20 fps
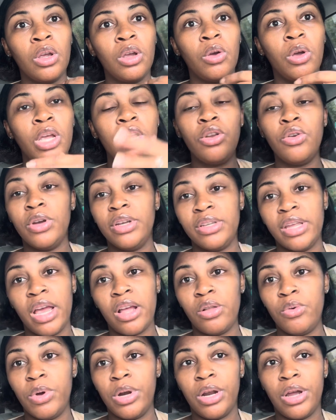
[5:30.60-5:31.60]
He knew
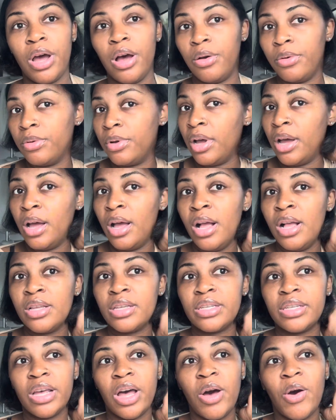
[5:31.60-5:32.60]
exactly where to go.
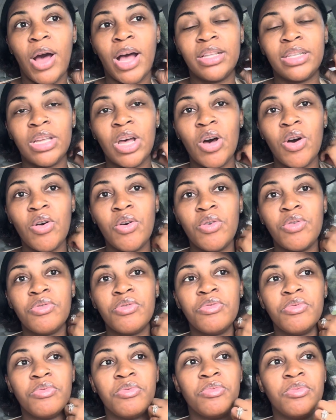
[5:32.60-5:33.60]
So I
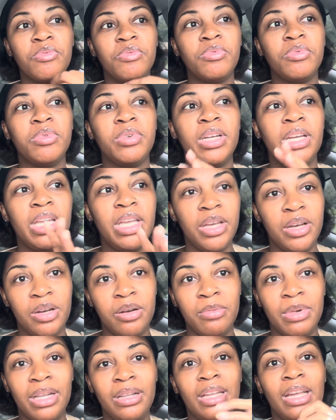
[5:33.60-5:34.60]
told
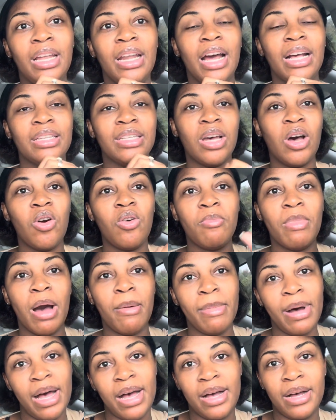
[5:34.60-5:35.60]
him, and then I told my
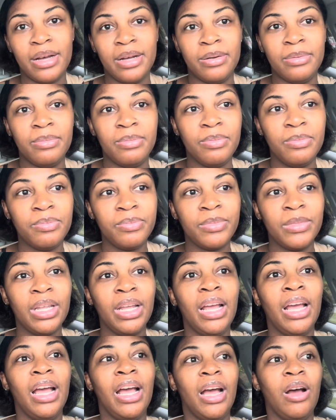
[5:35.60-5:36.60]
mom.
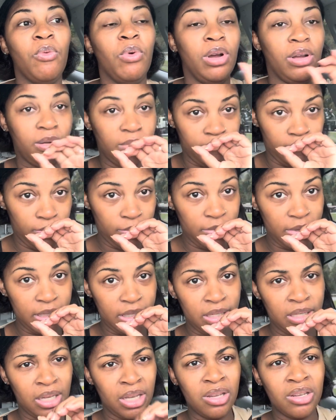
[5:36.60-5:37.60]

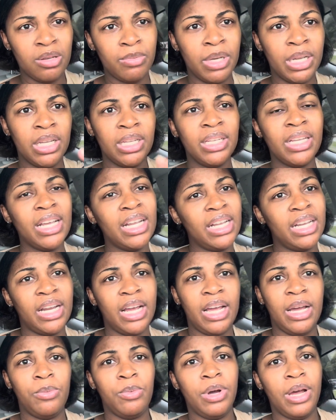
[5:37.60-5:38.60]
Excuse me. That
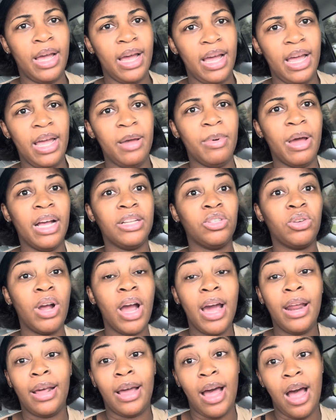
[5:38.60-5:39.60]
ain't what happened. I
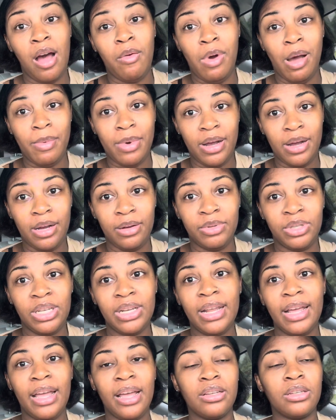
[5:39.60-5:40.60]
tried to call my mom. She
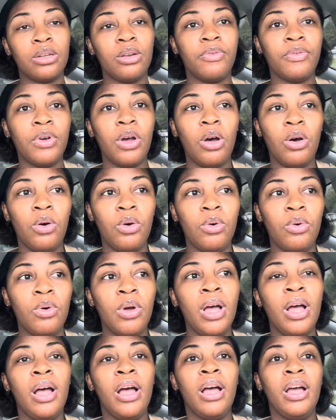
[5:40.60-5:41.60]
didn't answer the
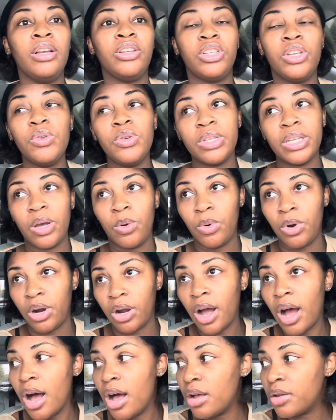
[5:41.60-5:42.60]
phone. She was at work
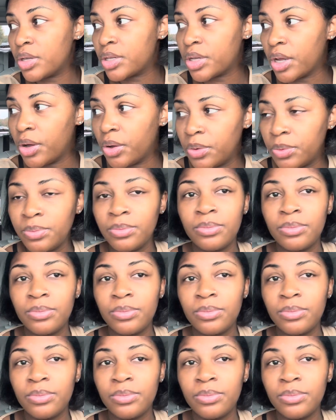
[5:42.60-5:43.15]
also.